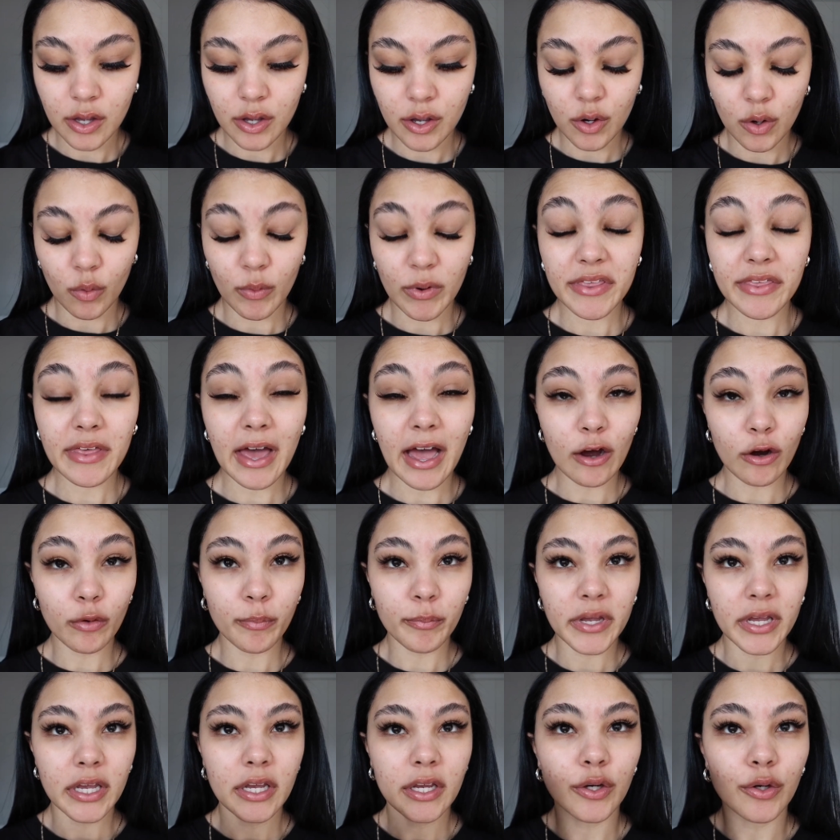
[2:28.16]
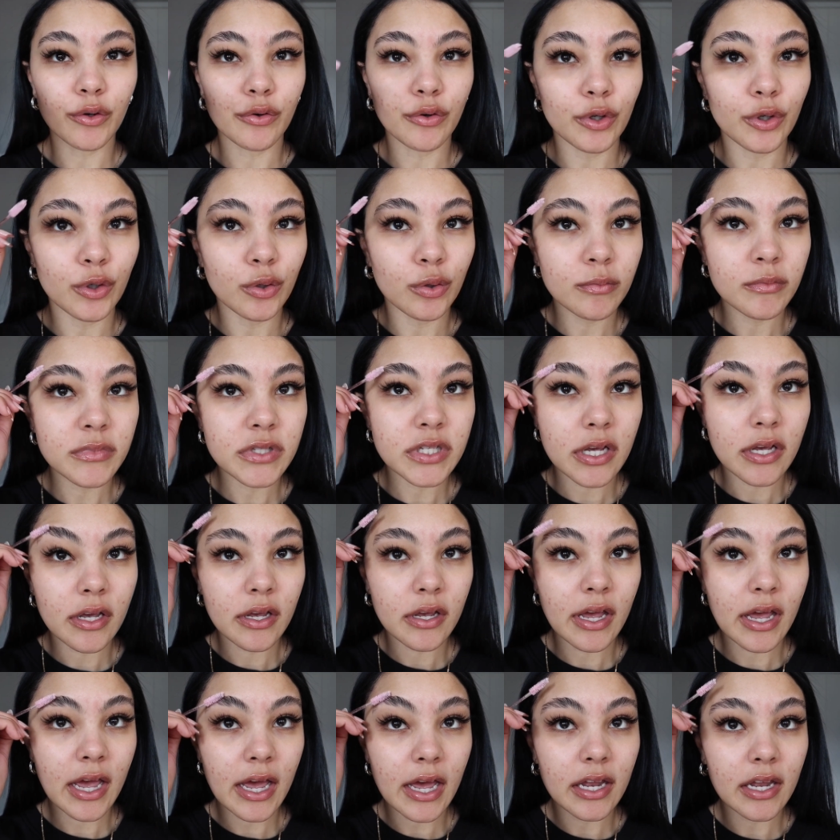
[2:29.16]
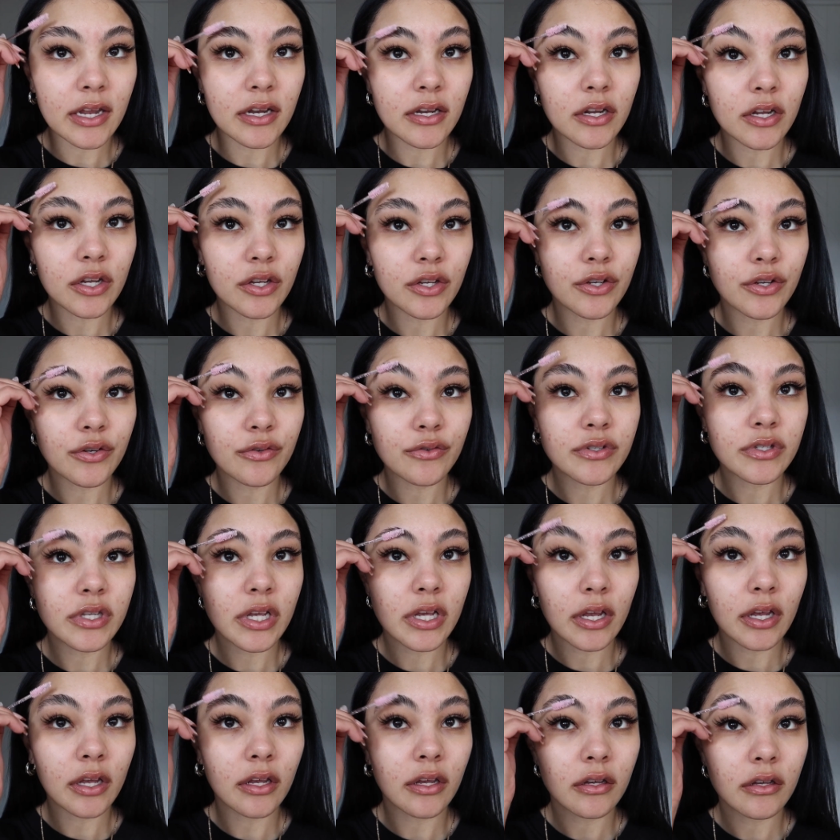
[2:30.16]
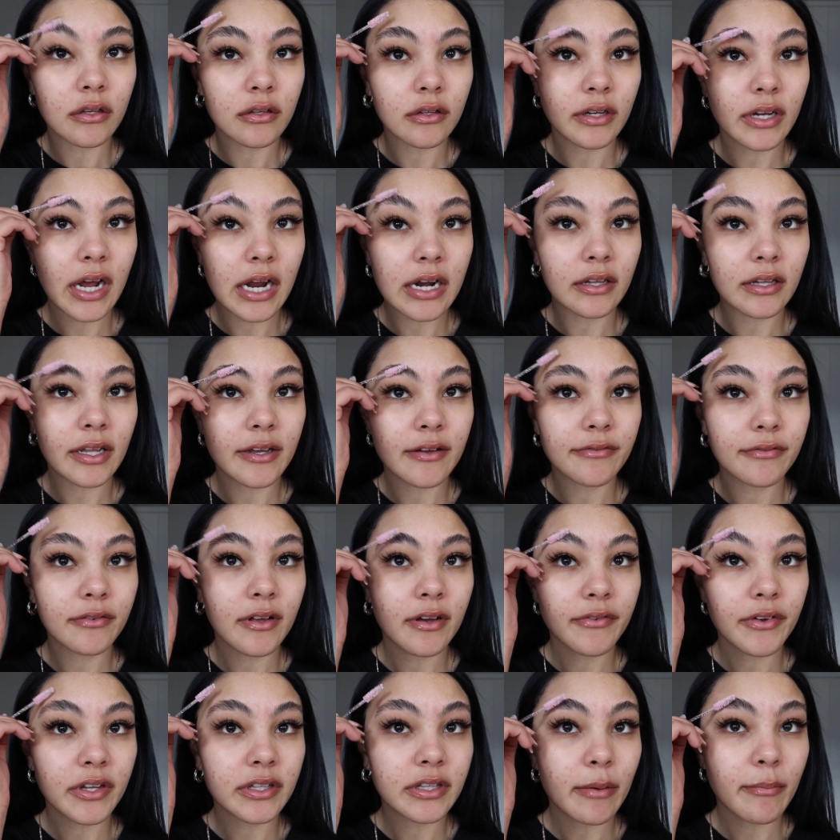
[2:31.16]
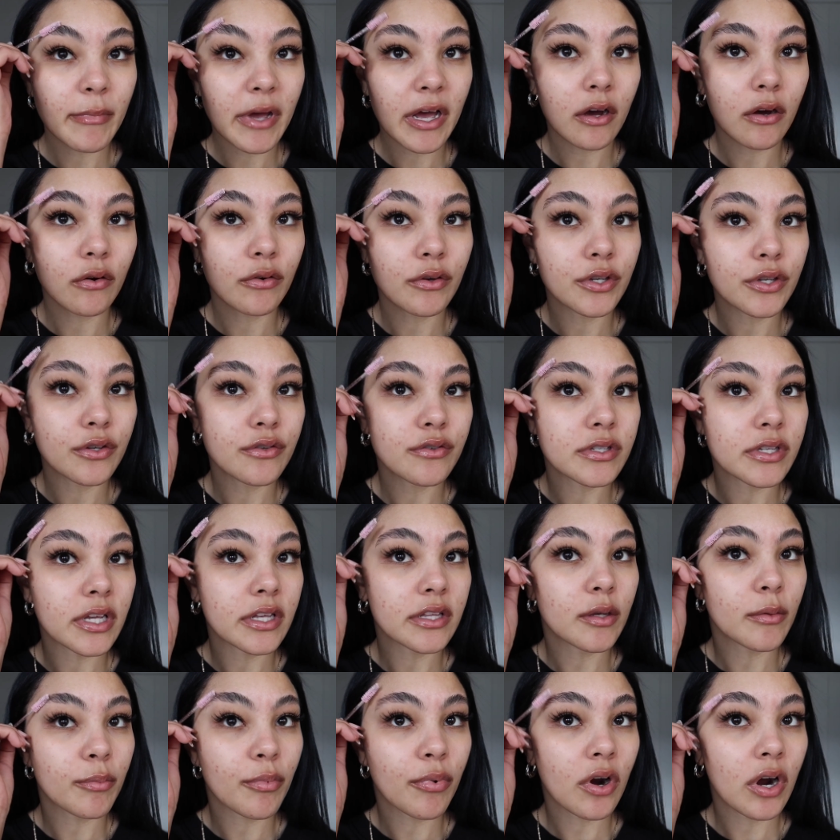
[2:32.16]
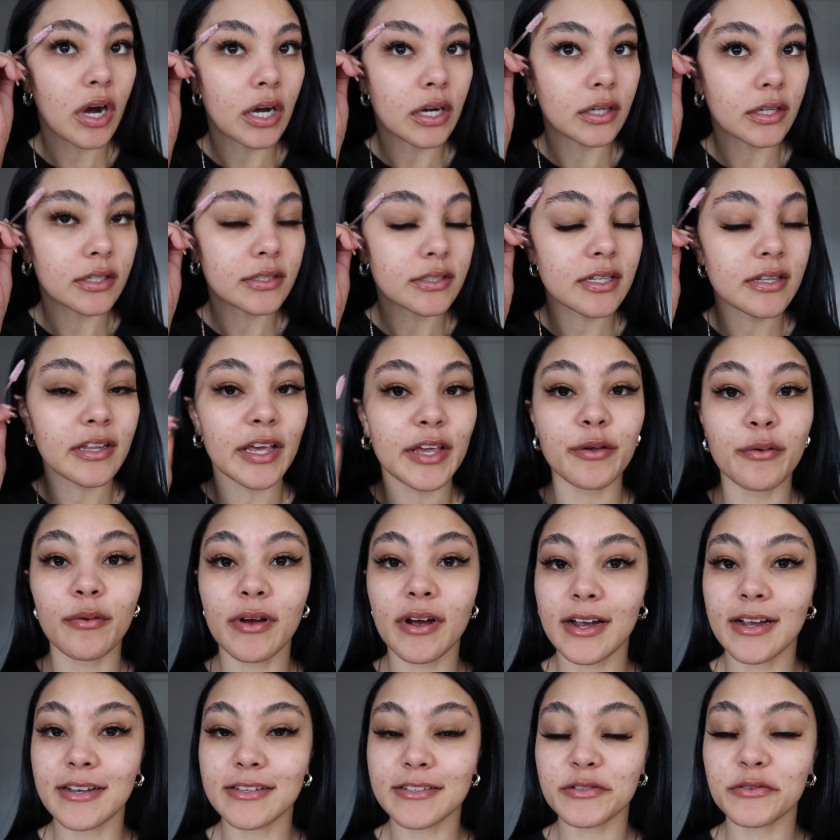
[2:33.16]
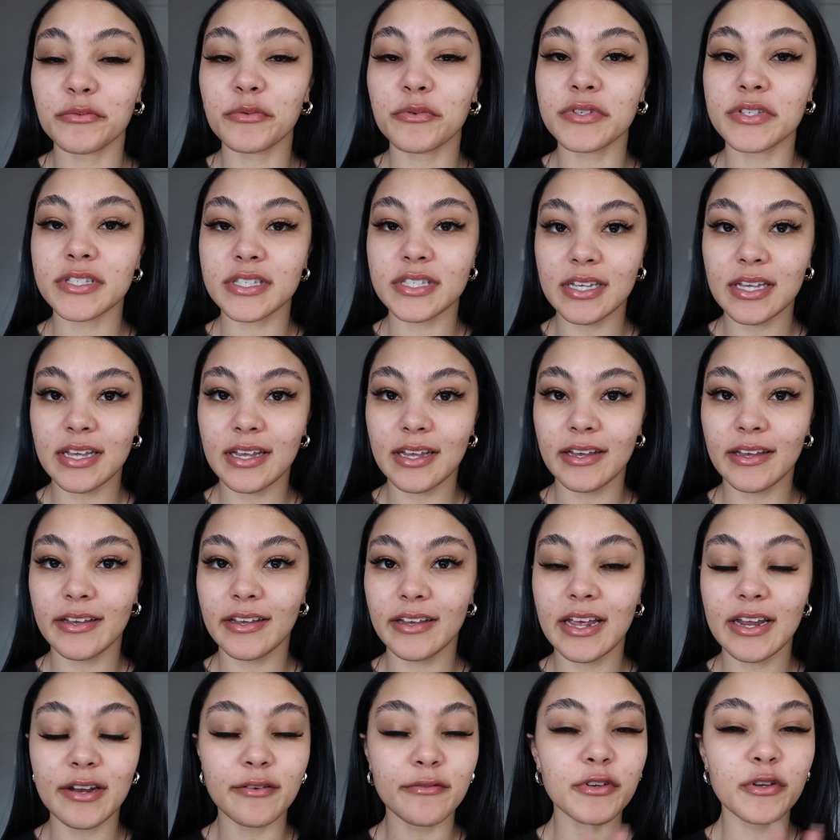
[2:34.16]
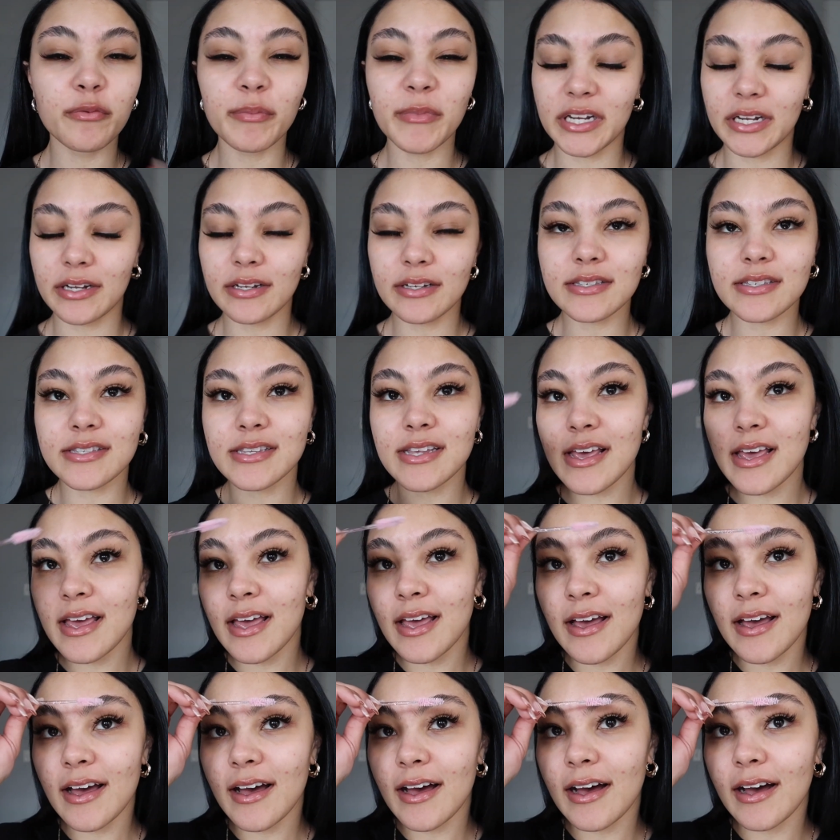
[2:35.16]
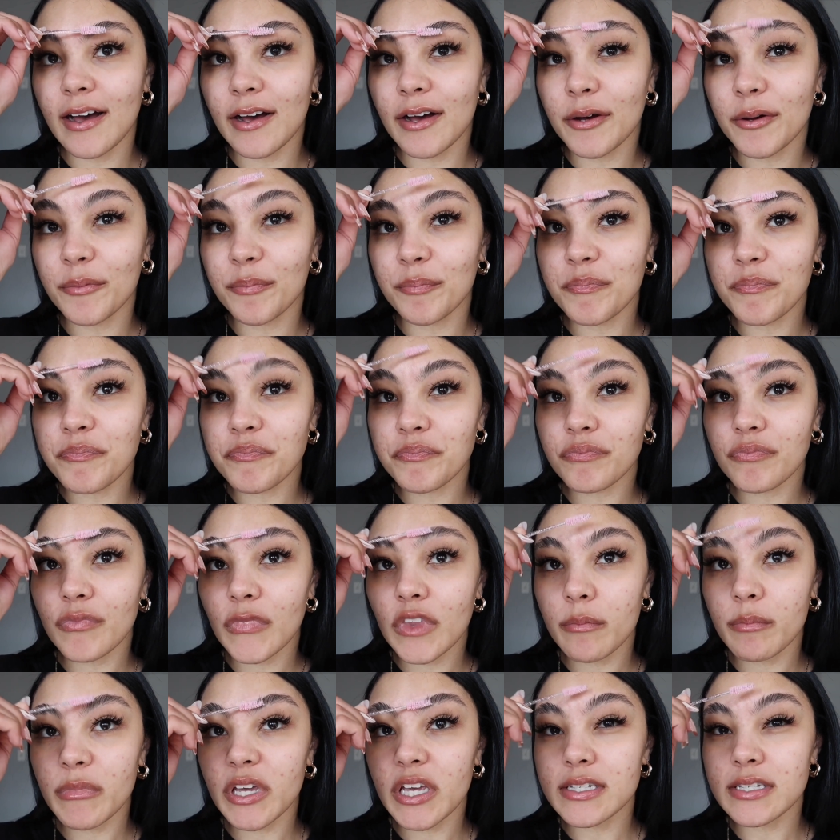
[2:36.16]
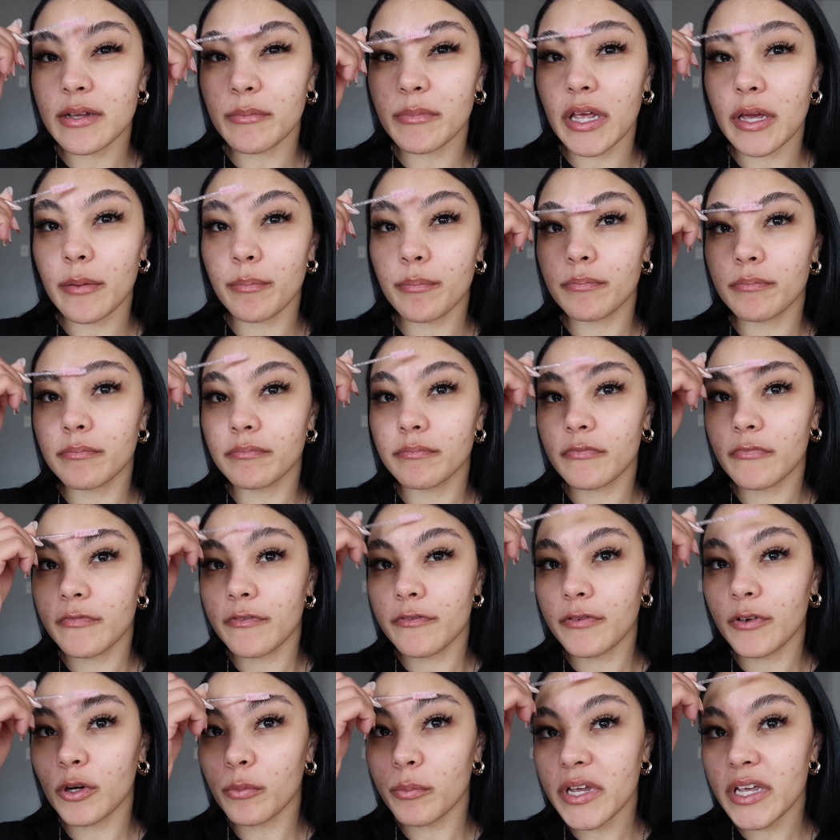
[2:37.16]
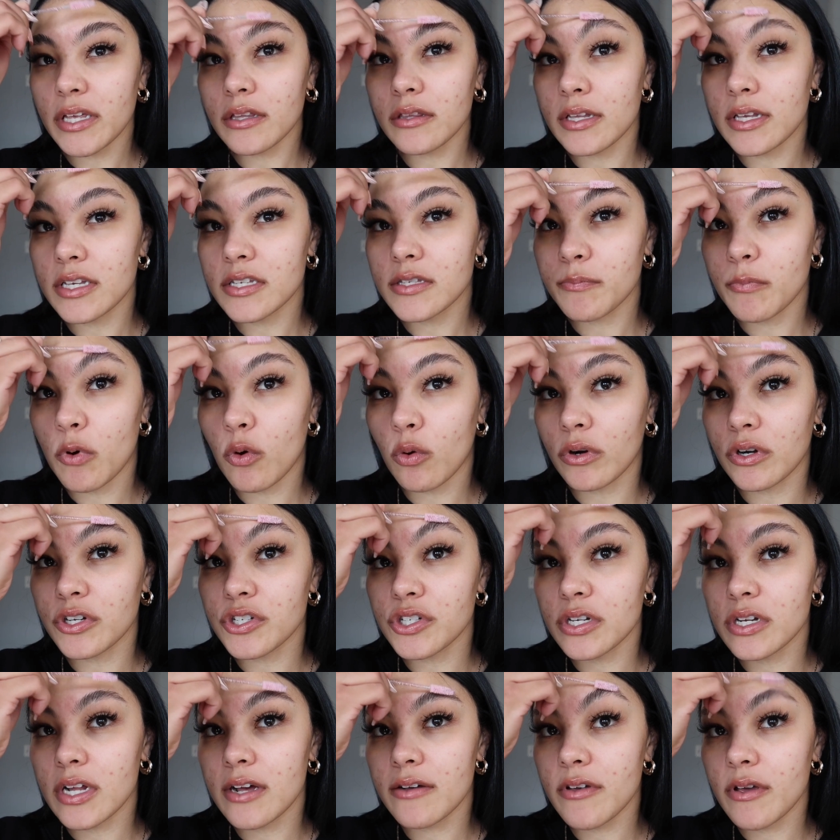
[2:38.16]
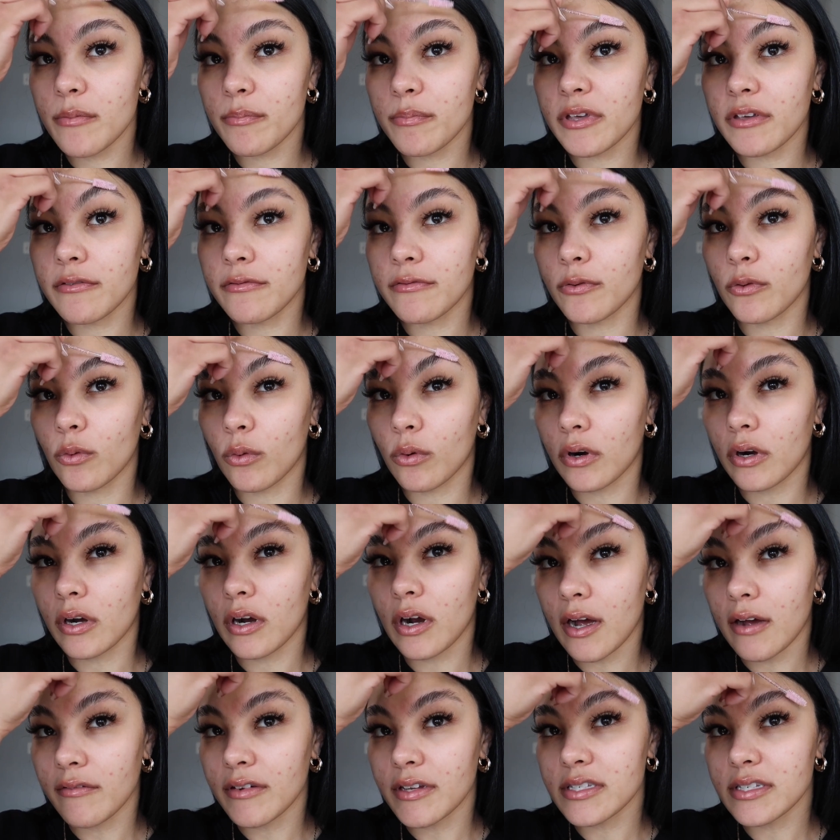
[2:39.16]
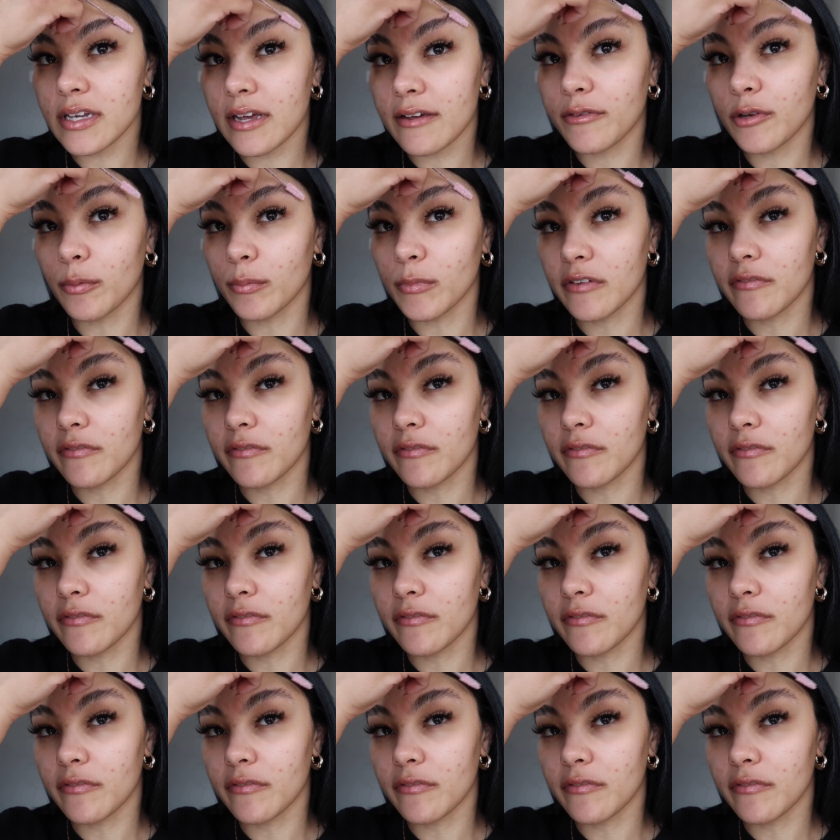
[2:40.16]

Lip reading: without being groomed, and using kind of fluffing them out using the product that you guys will see in a few minutes, because I'm filming this portion of it before obviously I film the